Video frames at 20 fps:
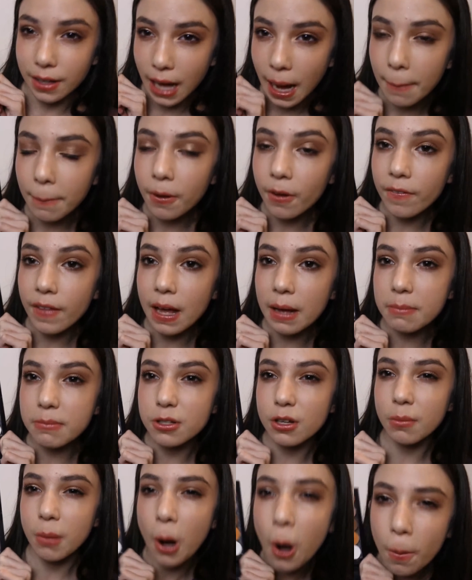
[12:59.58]
couple of them,
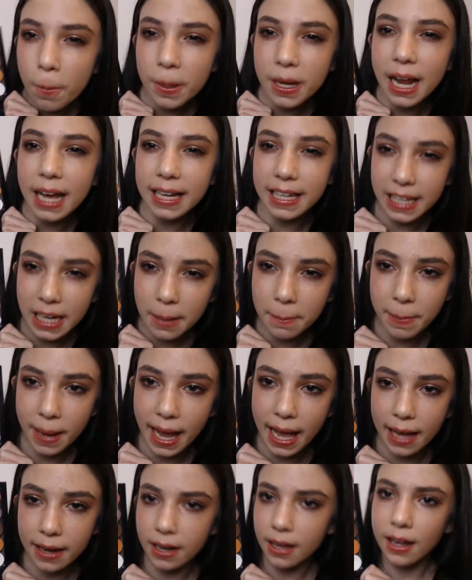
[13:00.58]
so I'm hoping I can hit
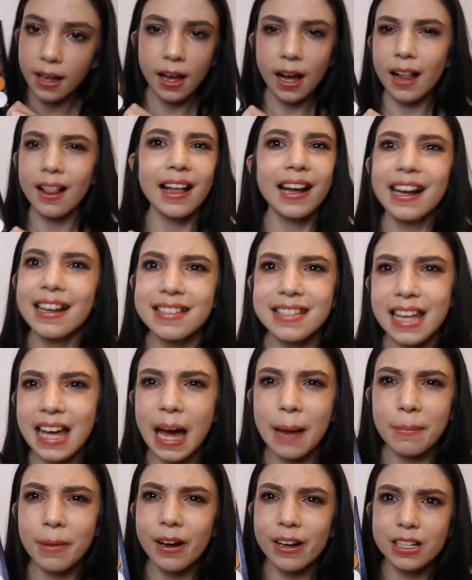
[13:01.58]
pan. Like I said,
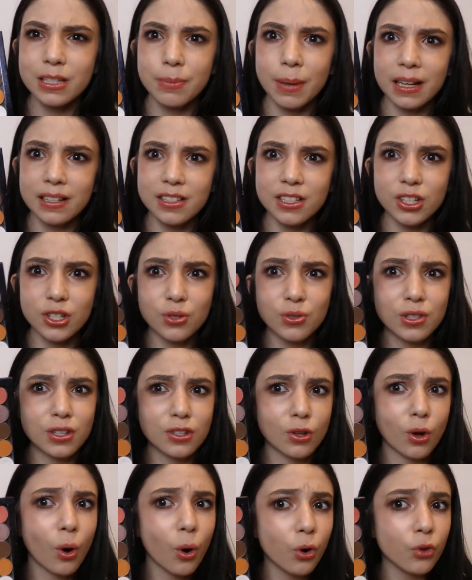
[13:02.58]
I'm not expecting to use
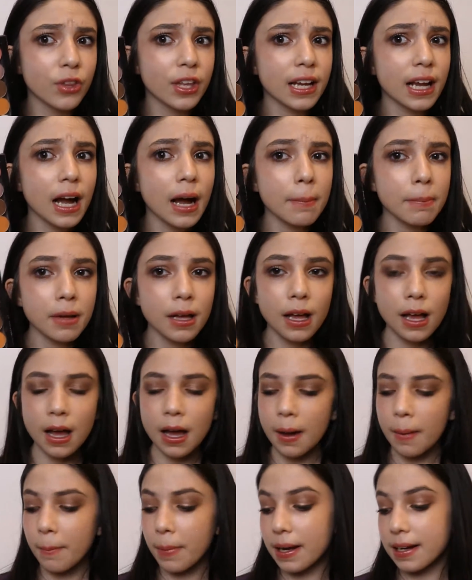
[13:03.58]
this whole thing up,
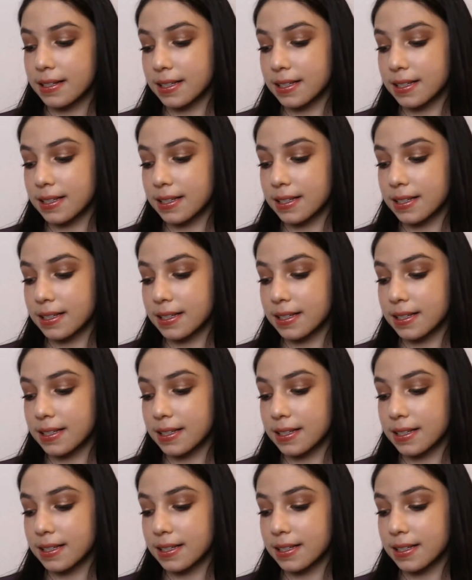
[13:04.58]
but